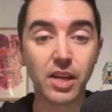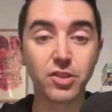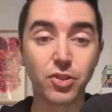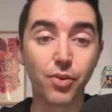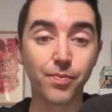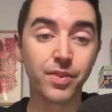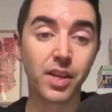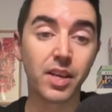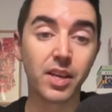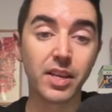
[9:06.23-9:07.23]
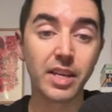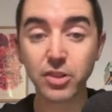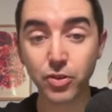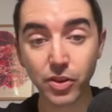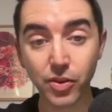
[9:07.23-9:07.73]
So
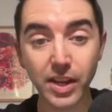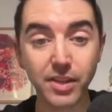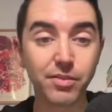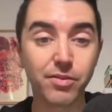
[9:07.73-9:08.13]
he's doing great.